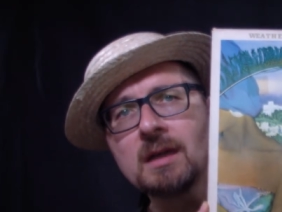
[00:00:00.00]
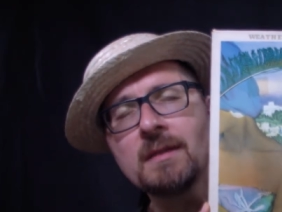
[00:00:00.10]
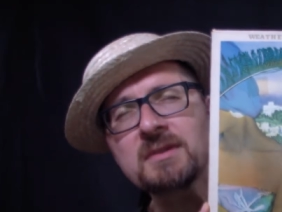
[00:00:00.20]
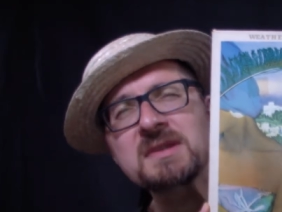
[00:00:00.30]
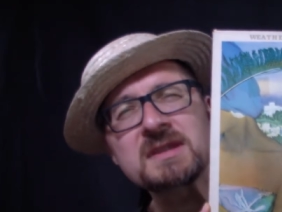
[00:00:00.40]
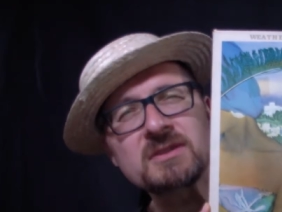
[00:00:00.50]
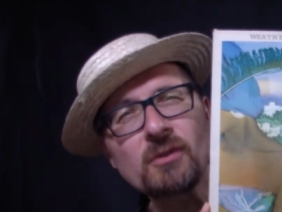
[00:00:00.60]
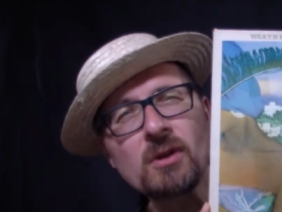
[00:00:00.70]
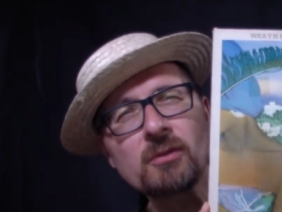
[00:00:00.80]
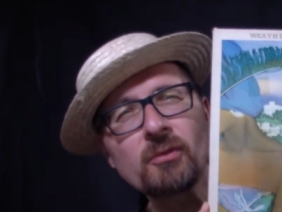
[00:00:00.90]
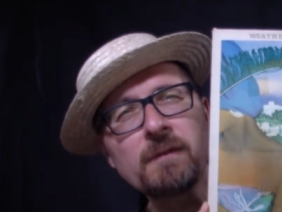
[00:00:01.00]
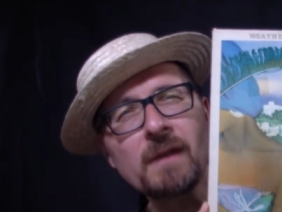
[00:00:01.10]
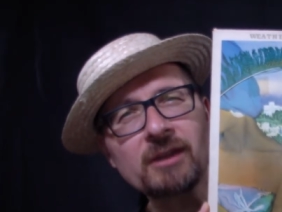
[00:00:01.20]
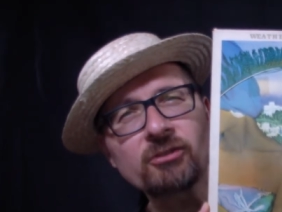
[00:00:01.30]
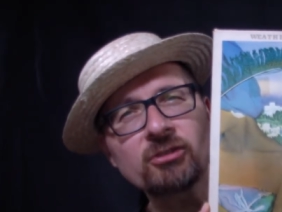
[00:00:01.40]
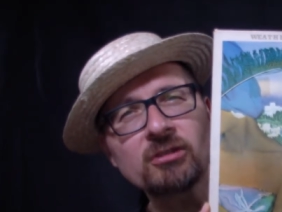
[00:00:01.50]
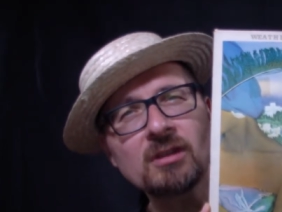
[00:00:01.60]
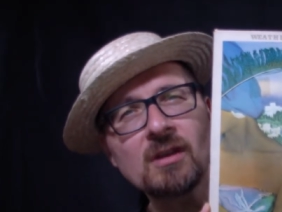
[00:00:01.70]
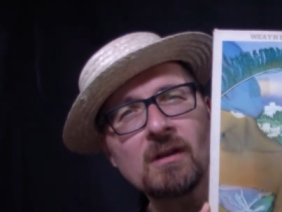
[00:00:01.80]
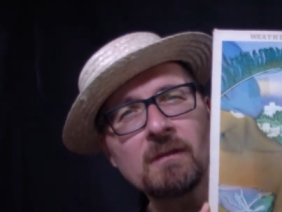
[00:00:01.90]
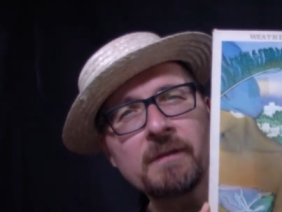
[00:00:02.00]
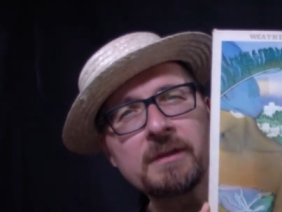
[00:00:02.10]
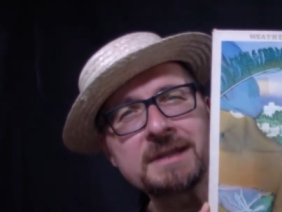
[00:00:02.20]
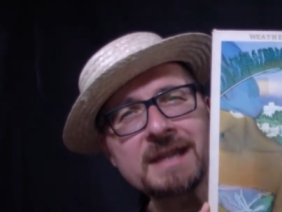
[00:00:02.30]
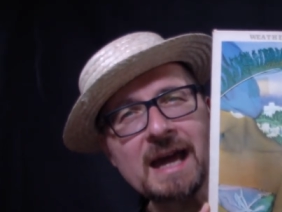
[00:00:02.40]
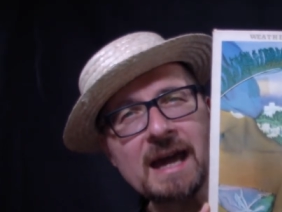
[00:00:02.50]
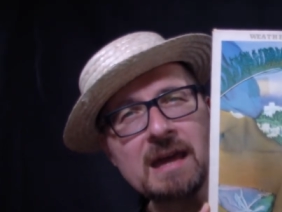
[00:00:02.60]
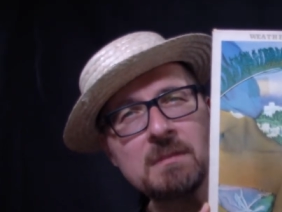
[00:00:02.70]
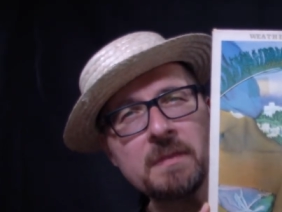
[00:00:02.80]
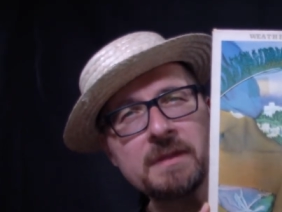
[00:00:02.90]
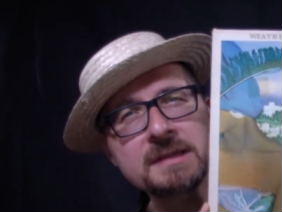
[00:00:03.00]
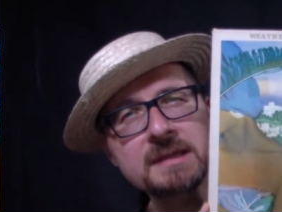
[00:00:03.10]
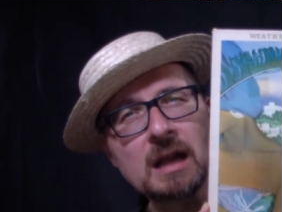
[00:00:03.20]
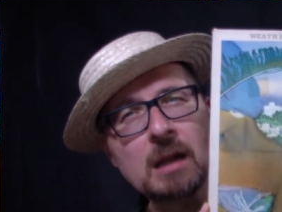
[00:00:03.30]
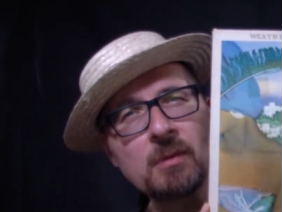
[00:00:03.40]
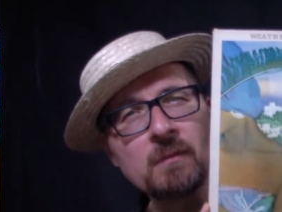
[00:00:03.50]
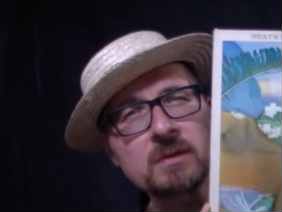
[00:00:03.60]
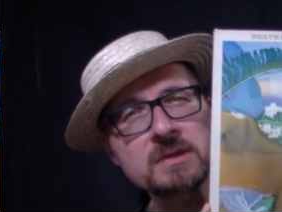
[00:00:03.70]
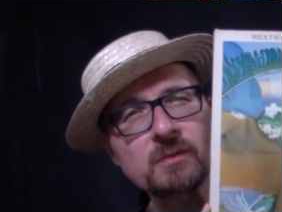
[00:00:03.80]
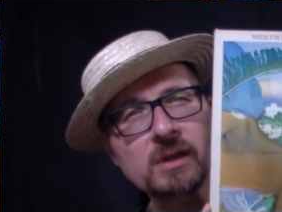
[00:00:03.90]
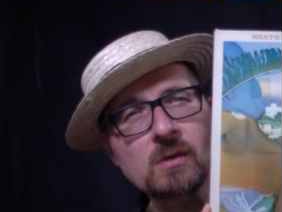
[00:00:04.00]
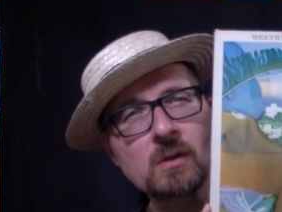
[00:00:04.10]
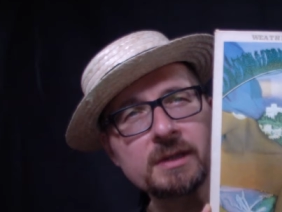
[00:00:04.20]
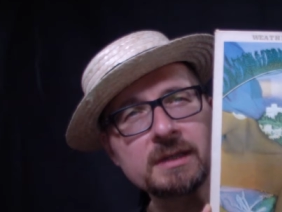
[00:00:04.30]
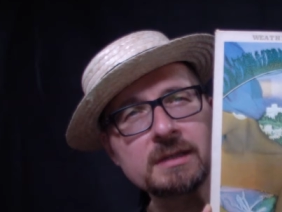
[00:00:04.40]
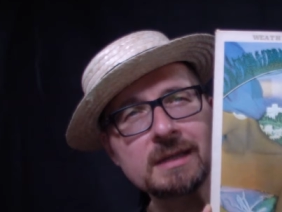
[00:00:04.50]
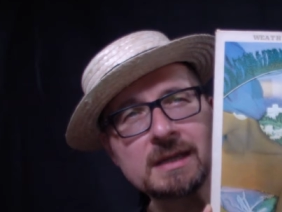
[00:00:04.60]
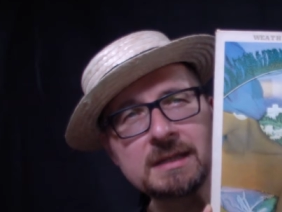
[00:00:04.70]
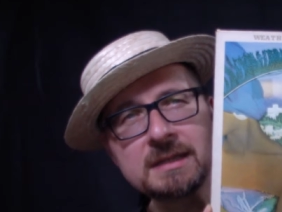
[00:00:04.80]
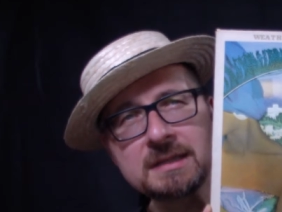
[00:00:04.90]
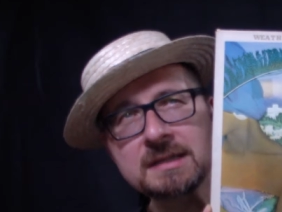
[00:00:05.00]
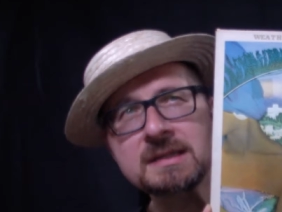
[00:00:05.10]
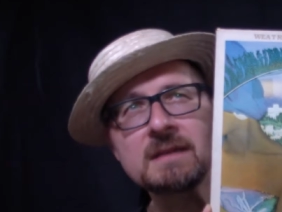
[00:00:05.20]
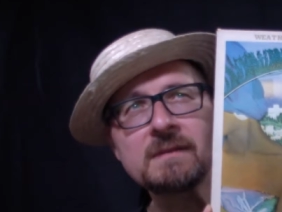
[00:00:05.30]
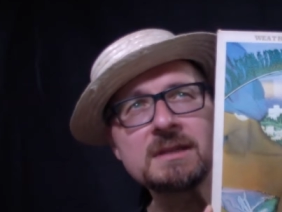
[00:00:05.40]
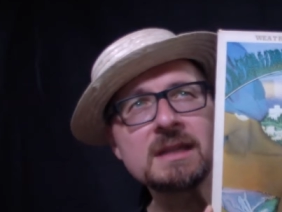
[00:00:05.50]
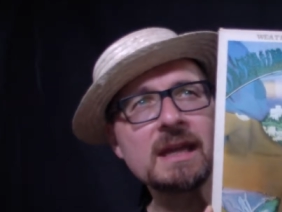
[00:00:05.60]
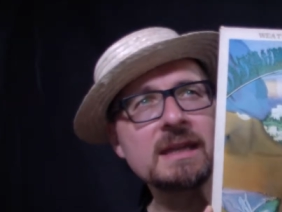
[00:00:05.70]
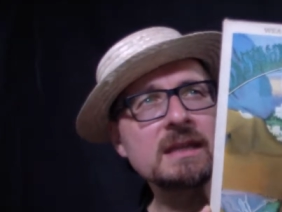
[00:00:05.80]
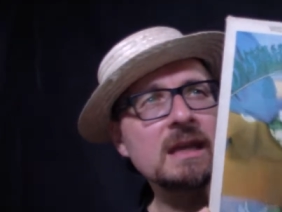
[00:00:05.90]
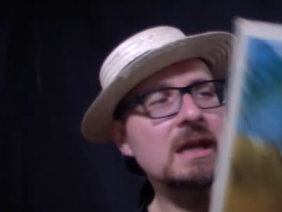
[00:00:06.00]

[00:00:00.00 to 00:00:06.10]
There's a strong reflection of the time this album was recorded, 1978,